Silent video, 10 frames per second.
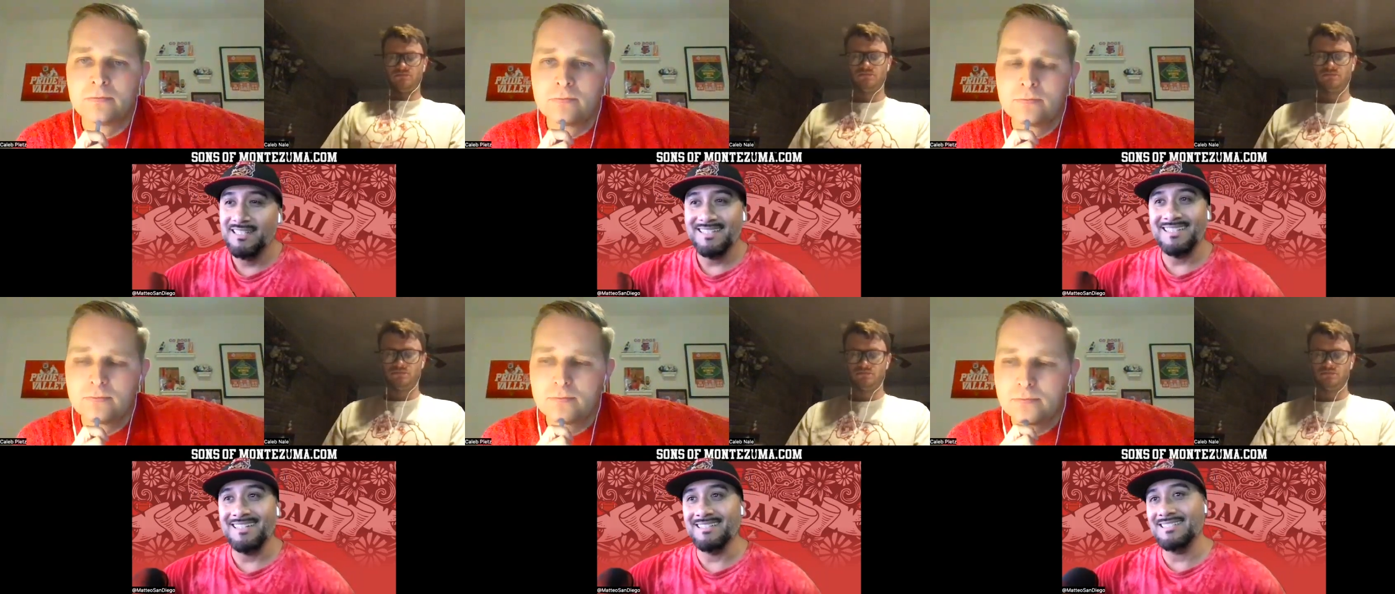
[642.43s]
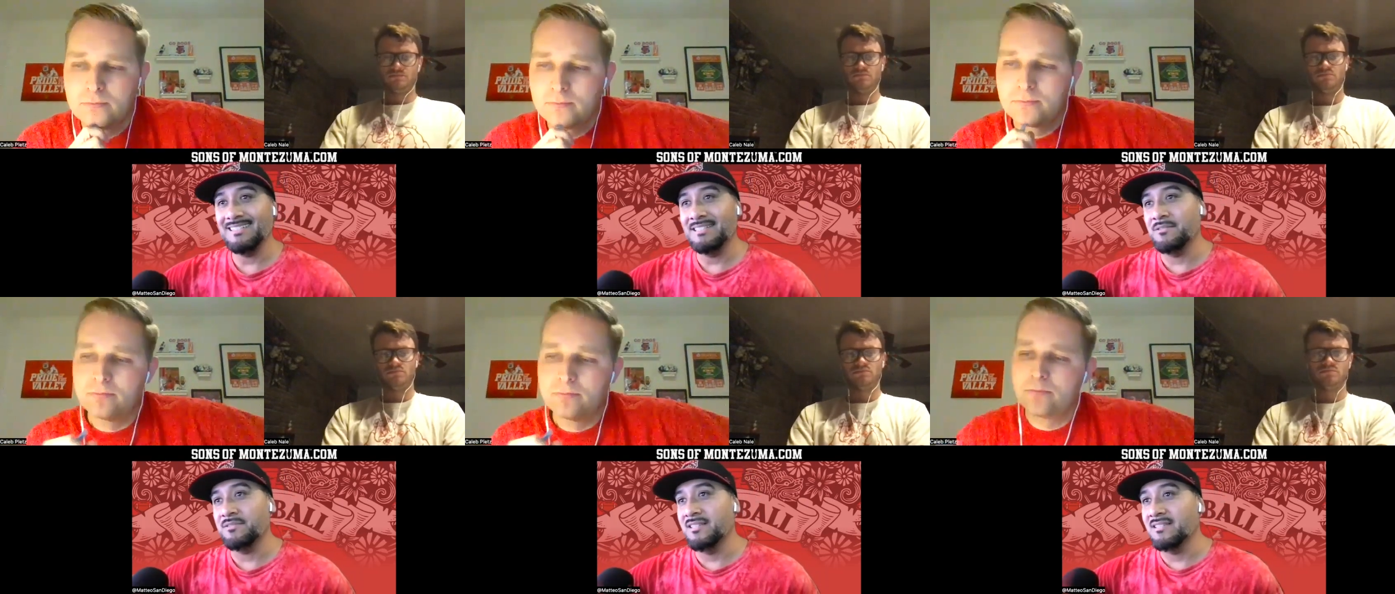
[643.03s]
Speaker 1: It, eh, you know,
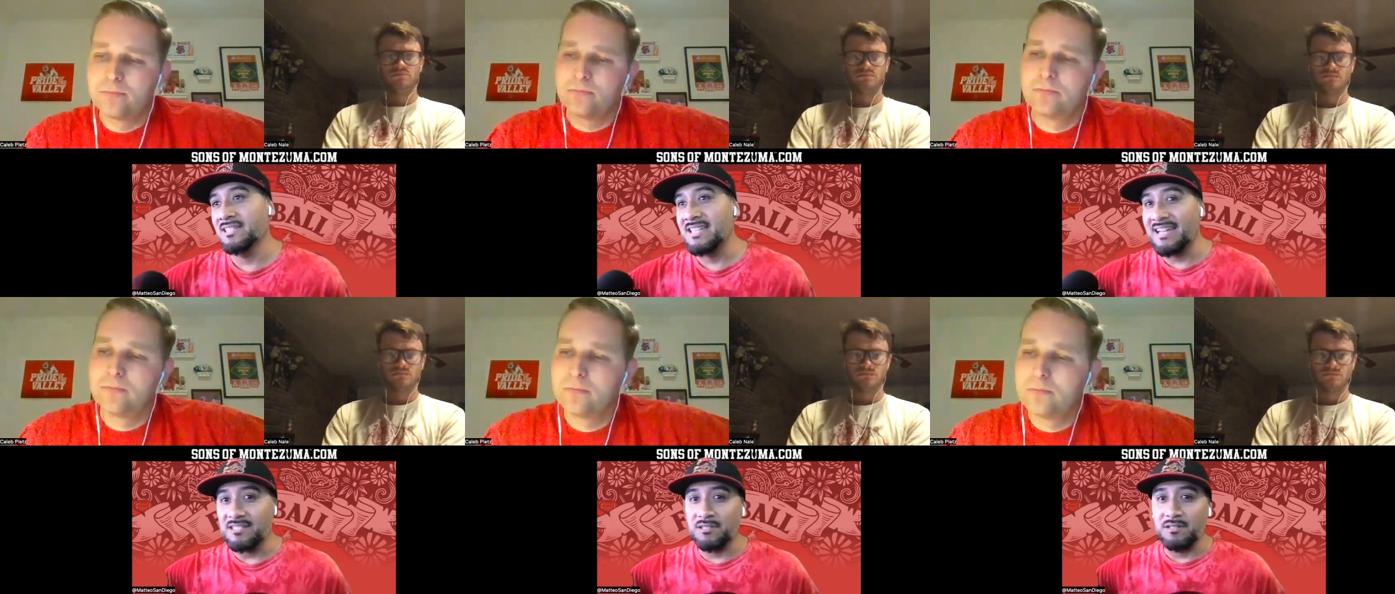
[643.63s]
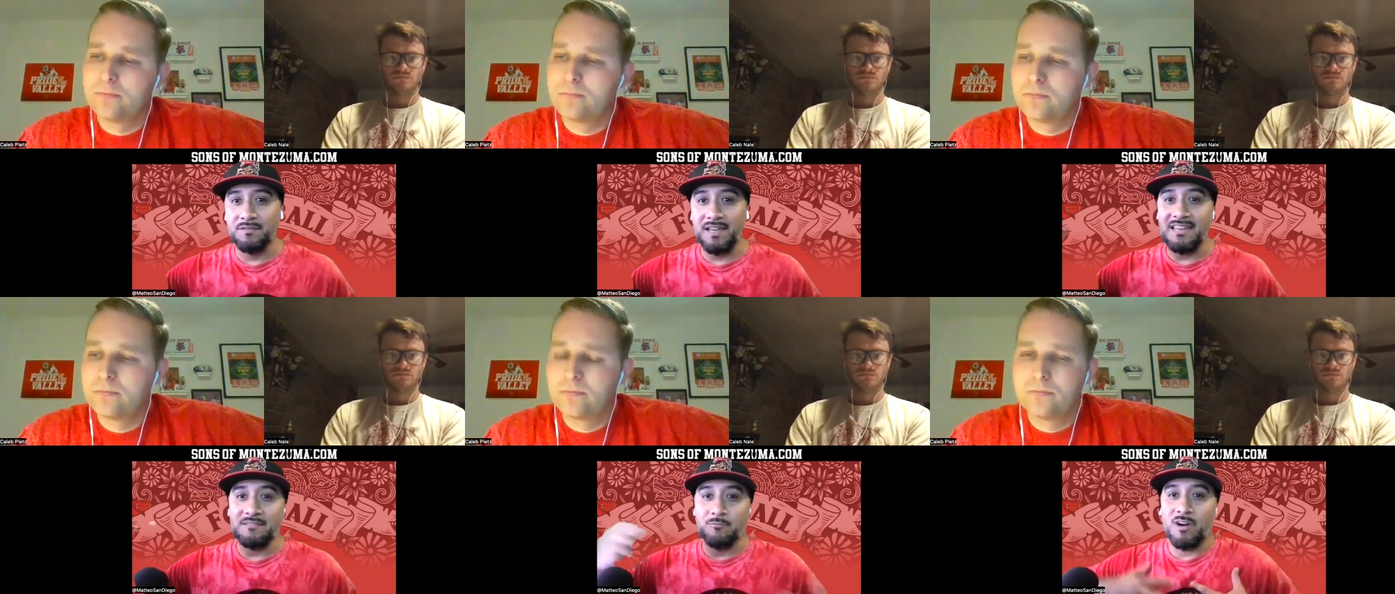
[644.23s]
the the days of
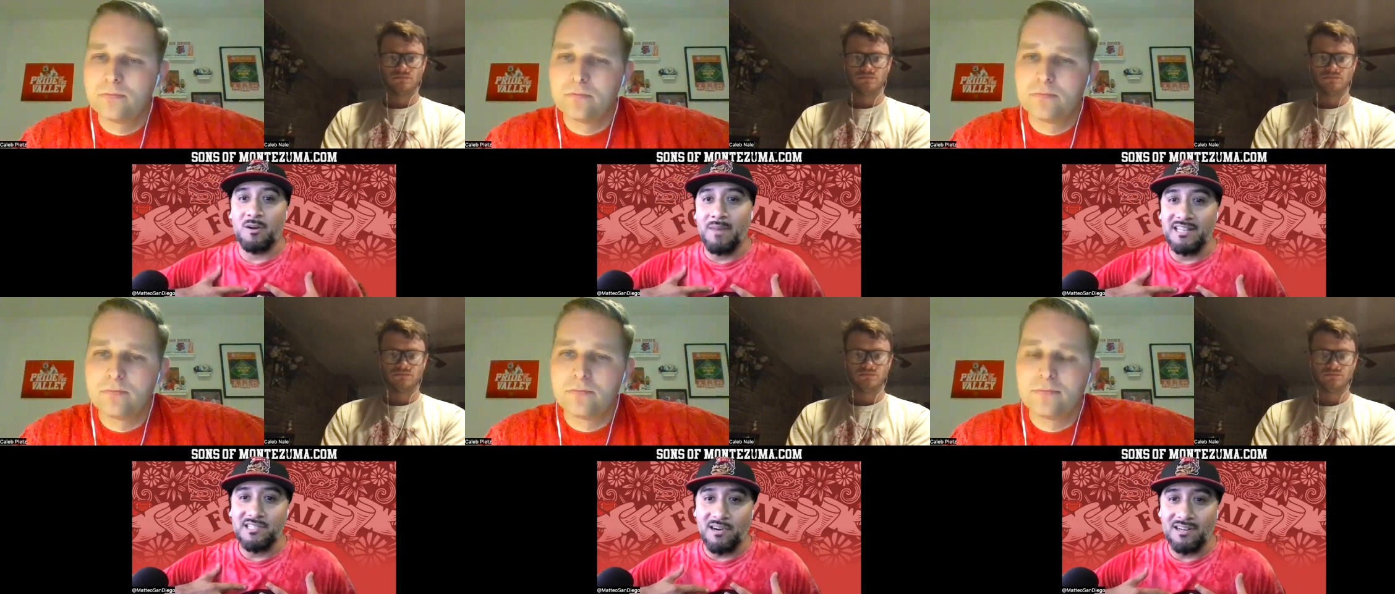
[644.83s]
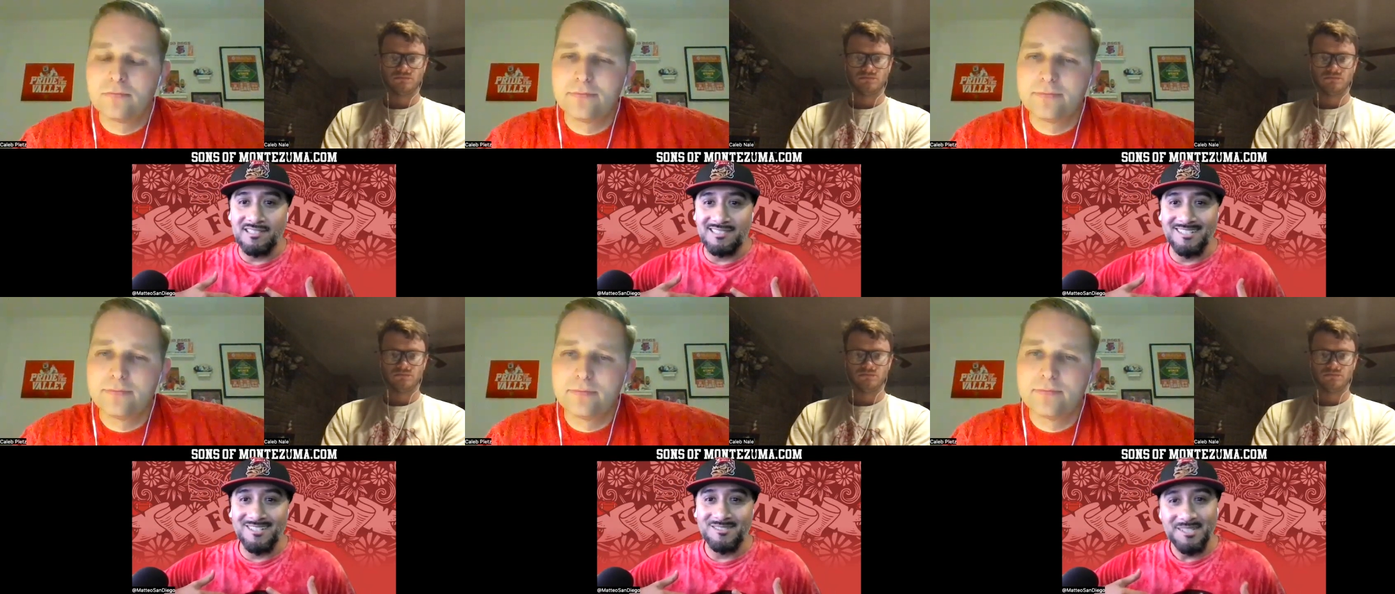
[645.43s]
hey, where are my targets? You
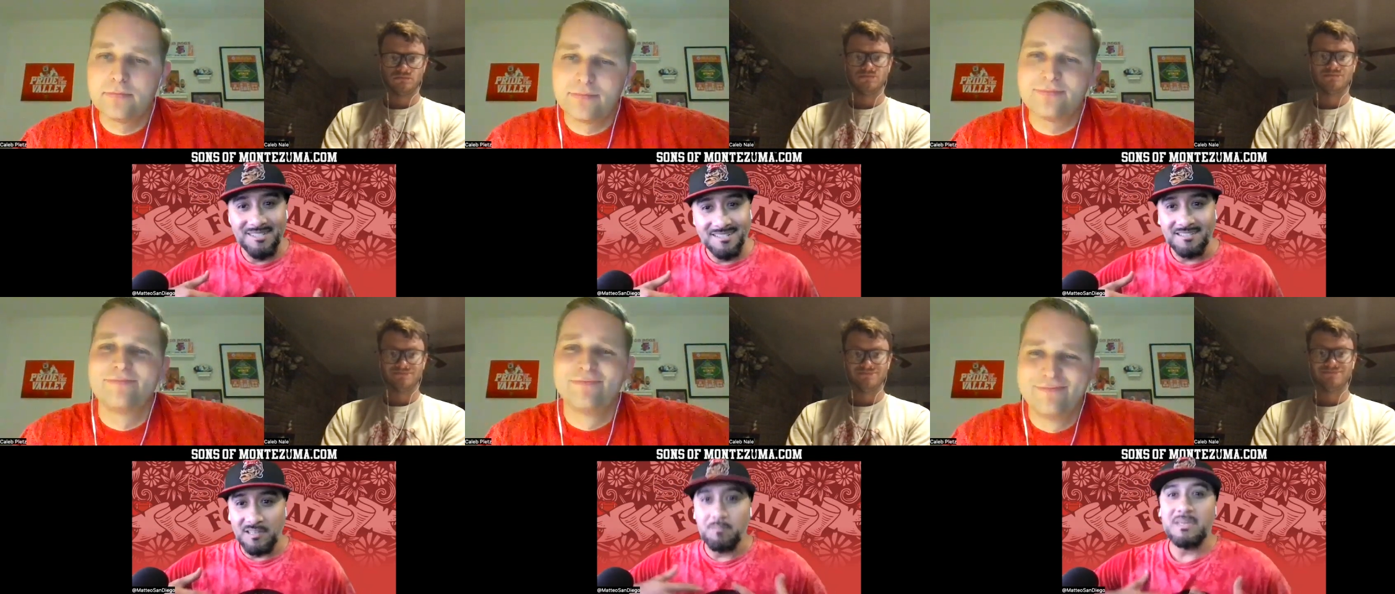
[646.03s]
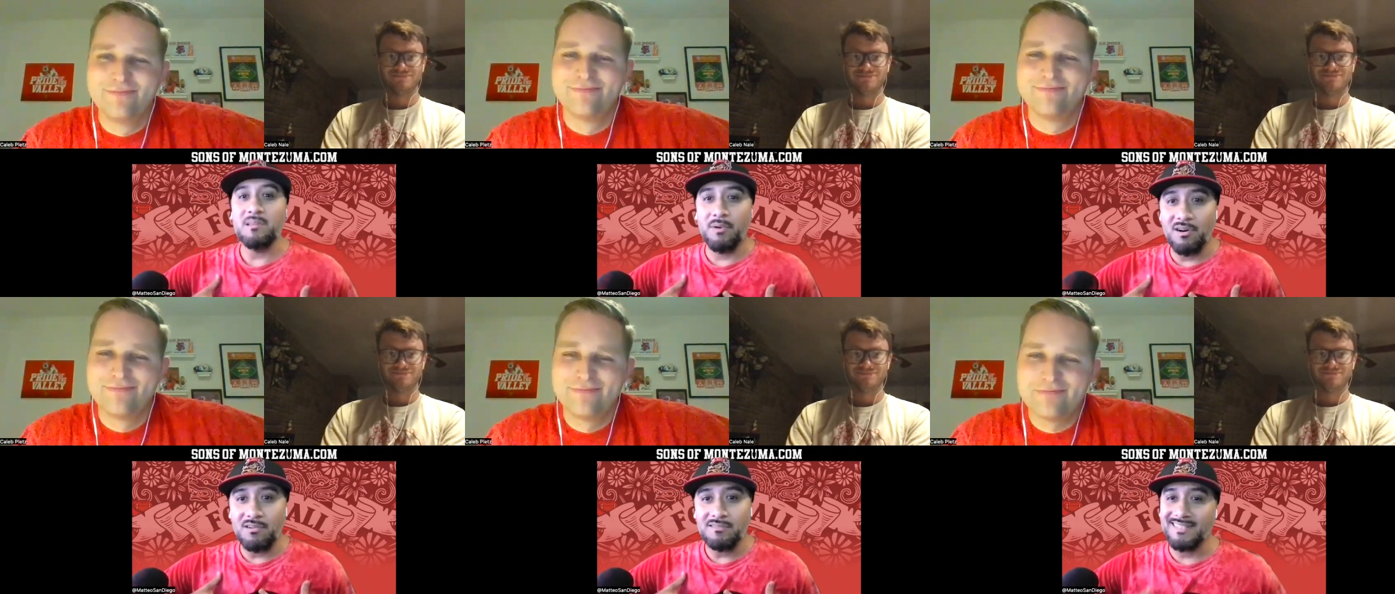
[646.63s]
know, get me the
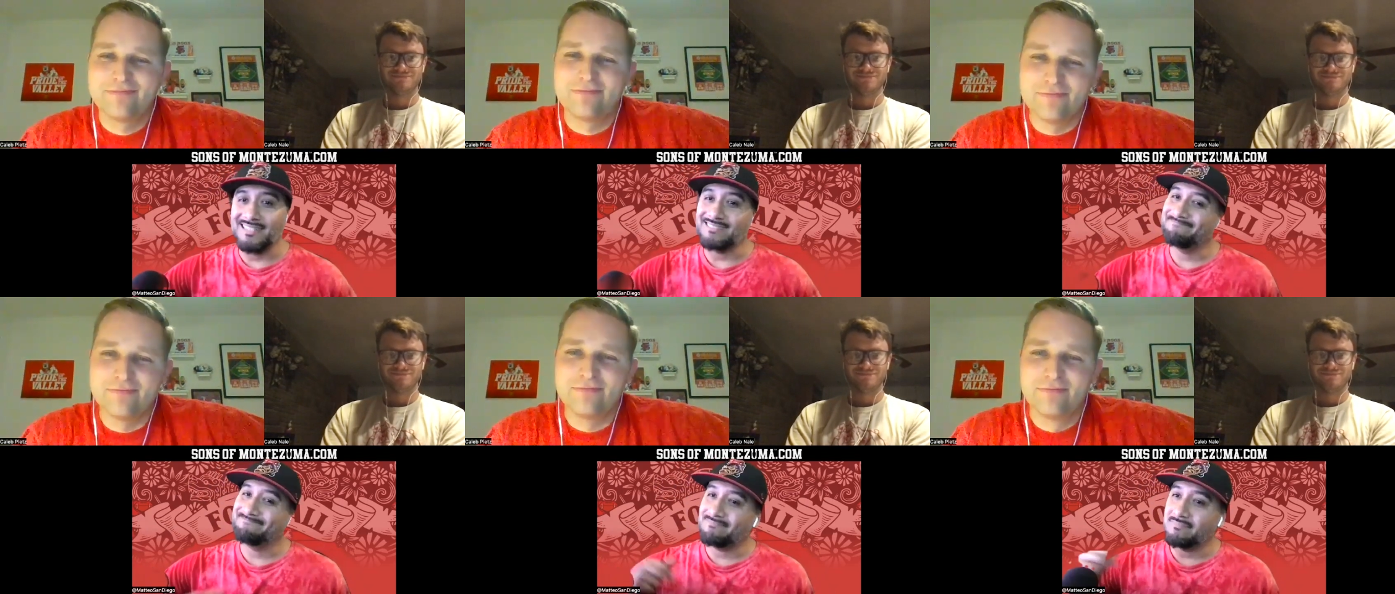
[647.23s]
ball. Like mm-hmm.